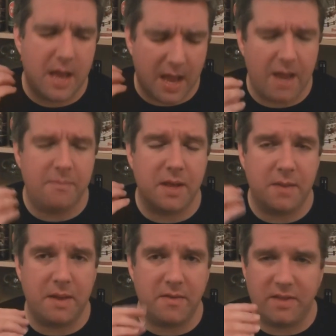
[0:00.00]
I am getting
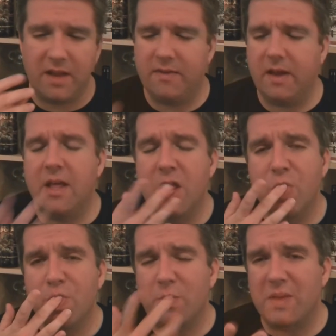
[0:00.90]
a bit of kind of like...
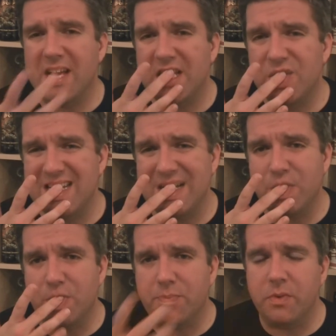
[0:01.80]
It's a bit
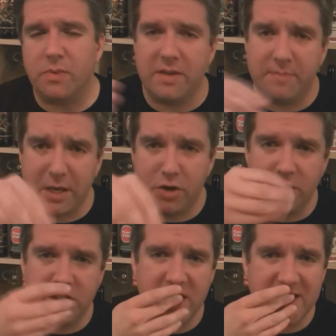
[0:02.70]
like when you've been
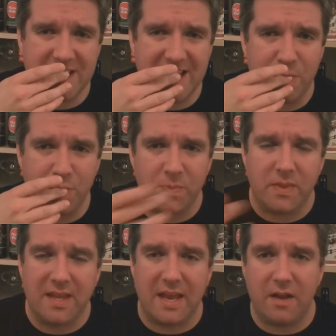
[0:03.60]
cutting chilies and you
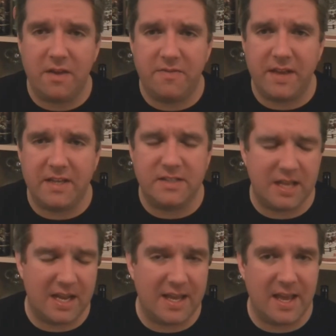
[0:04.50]
get it in your fingers and
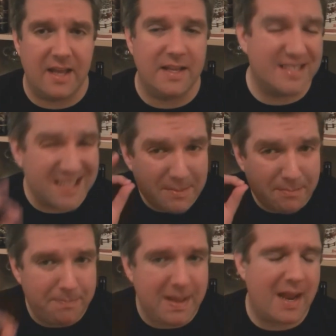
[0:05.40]
you lick it. It's a
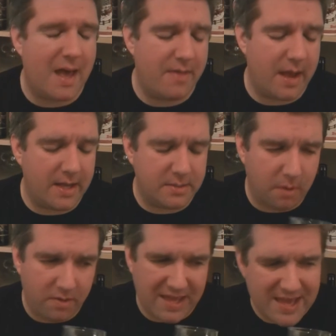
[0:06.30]
bit like that. It's
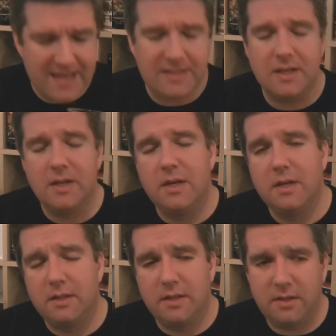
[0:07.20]
more the heat
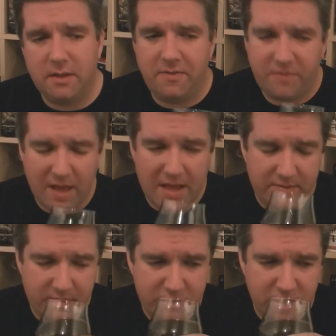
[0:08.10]
than the
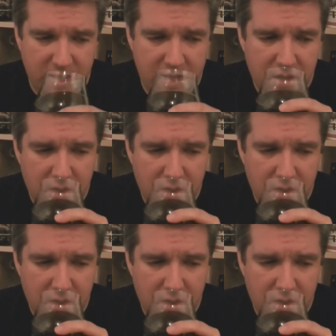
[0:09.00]
flavour of chili.